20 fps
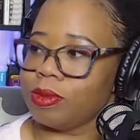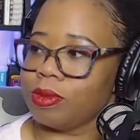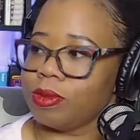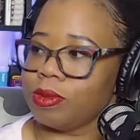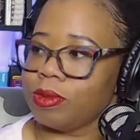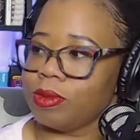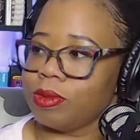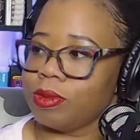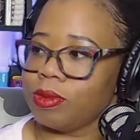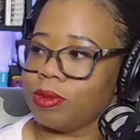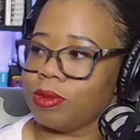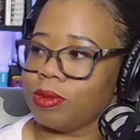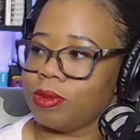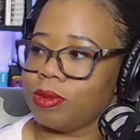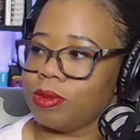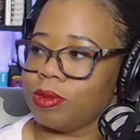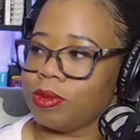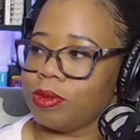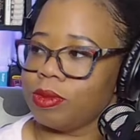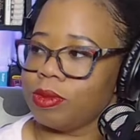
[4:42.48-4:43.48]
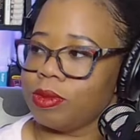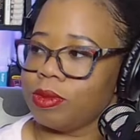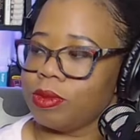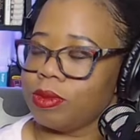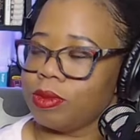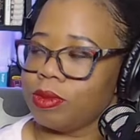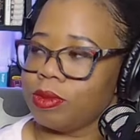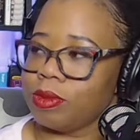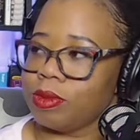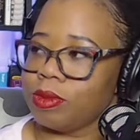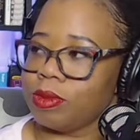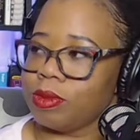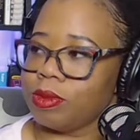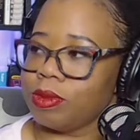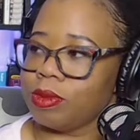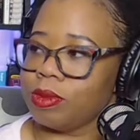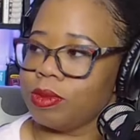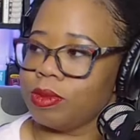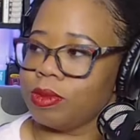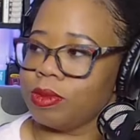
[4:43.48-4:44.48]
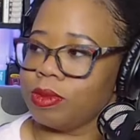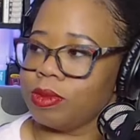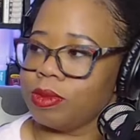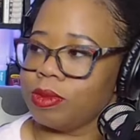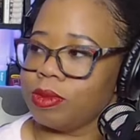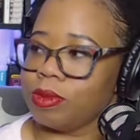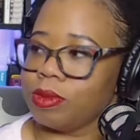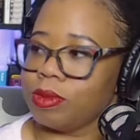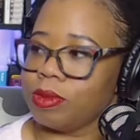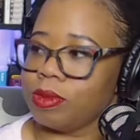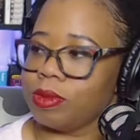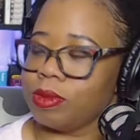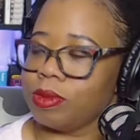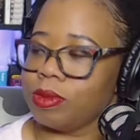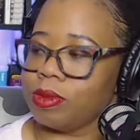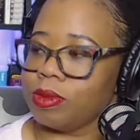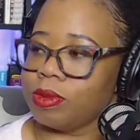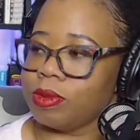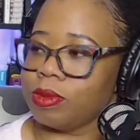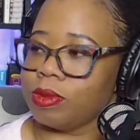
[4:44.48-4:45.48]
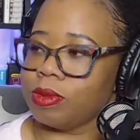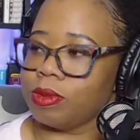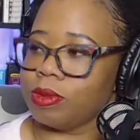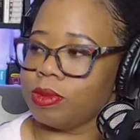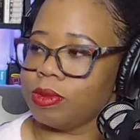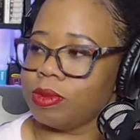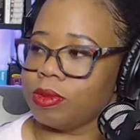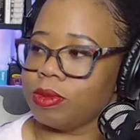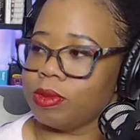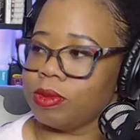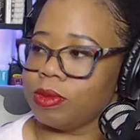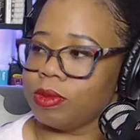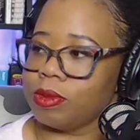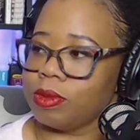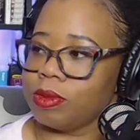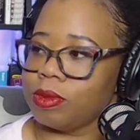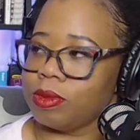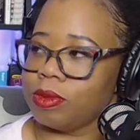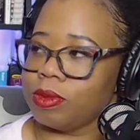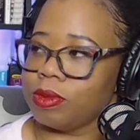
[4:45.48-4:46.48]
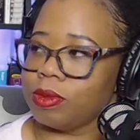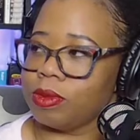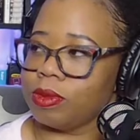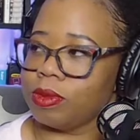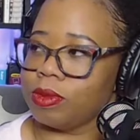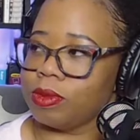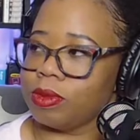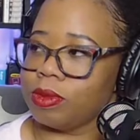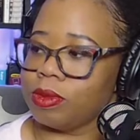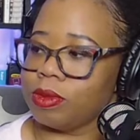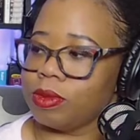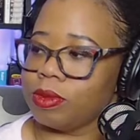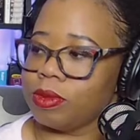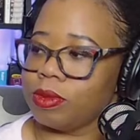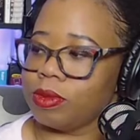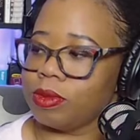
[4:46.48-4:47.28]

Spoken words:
(not speaking)